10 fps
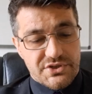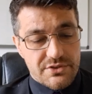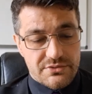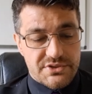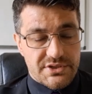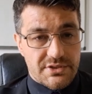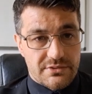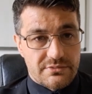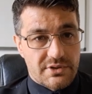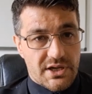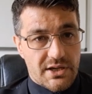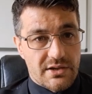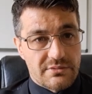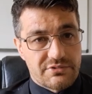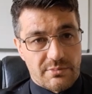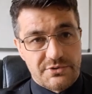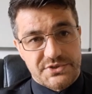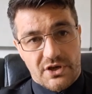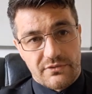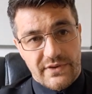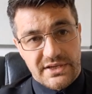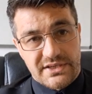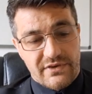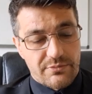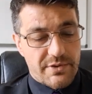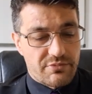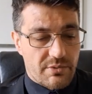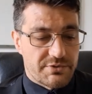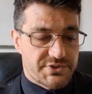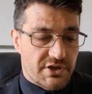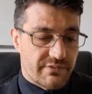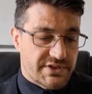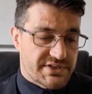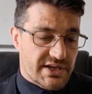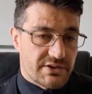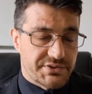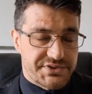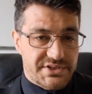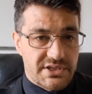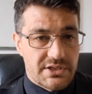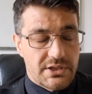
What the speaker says: use to you. Developing problem solving skills,